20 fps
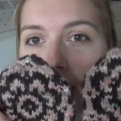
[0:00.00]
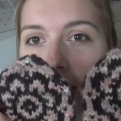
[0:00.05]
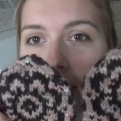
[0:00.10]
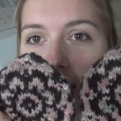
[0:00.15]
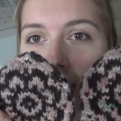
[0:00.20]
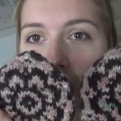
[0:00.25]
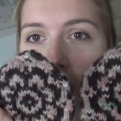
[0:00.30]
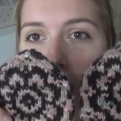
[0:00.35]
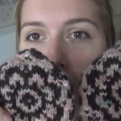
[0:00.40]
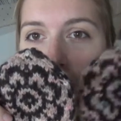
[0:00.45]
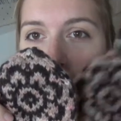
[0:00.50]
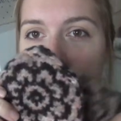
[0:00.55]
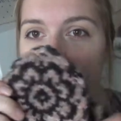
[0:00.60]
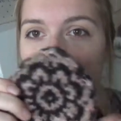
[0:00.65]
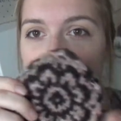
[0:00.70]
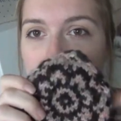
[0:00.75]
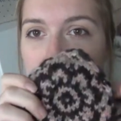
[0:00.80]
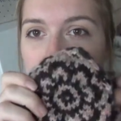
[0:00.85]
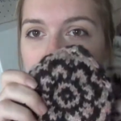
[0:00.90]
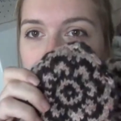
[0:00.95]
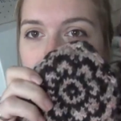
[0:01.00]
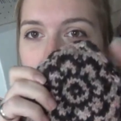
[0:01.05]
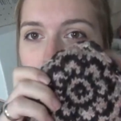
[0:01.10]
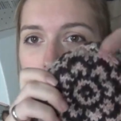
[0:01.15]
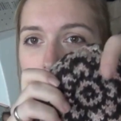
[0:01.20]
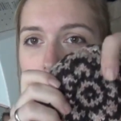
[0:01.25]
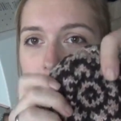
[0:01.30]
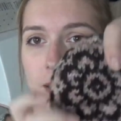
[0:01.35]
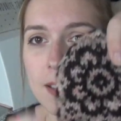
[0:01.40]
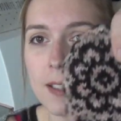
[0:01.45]
Ellie from Skeindeer
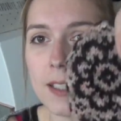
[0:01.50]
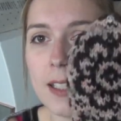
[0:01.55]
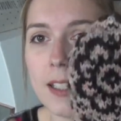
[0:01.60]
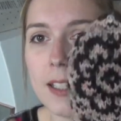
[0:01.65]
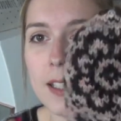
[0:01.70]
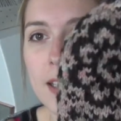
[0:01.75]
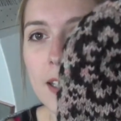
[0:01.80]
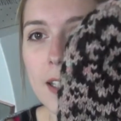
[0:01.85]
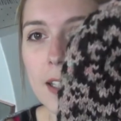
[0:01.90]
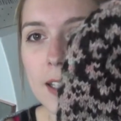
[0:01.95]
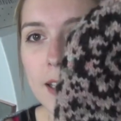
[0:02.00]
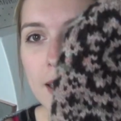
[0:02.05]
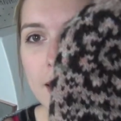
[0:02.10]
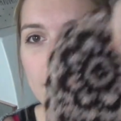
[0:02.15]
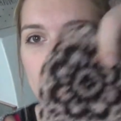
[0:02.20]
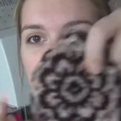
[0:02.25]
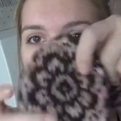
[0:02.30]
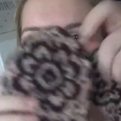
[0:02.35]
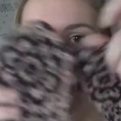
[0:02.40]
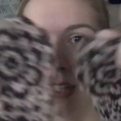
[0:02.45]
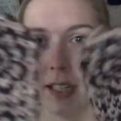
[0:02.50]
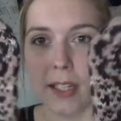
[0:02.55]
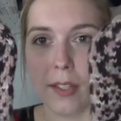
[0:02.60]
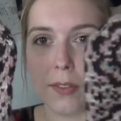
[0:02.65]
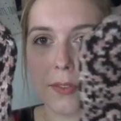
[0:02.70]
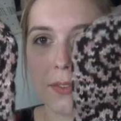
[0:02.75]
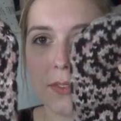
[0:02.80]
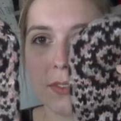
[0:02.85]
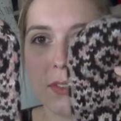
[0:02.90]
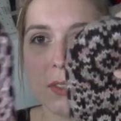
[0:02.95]
Knits. And I
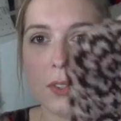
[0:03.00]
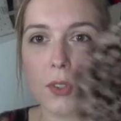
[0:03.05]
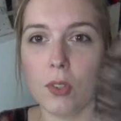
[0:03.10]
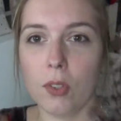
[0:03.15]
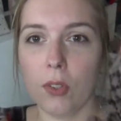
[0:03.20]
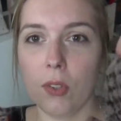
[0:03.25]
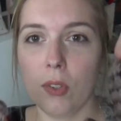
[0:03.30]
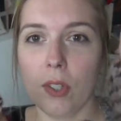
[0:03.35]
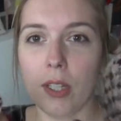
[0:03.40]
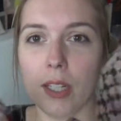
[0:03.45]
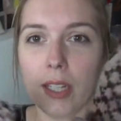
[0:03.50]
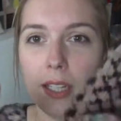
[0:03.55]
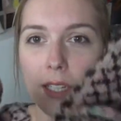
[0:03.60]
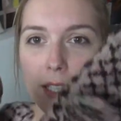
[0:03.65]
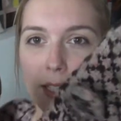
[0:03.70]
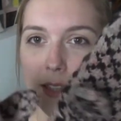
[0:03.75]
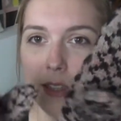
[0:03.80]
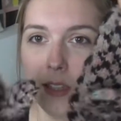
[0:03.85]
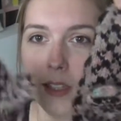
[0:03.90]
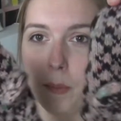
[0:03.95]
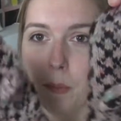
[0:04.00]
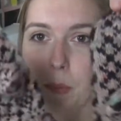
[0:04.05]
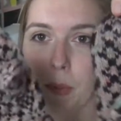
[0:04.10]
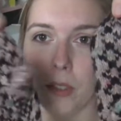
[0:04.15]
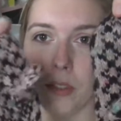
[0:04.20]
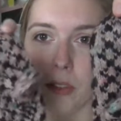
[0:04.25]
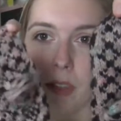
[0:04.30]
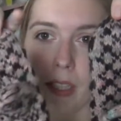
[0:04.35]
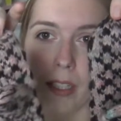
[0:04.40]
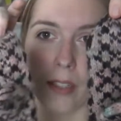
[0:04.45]
have two, and they
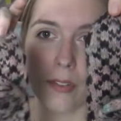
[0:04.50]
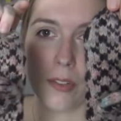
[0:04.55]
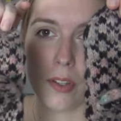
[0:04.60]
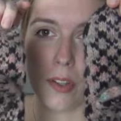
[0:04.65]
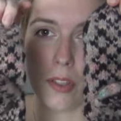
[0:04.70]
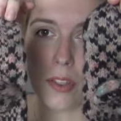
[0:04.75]
both have a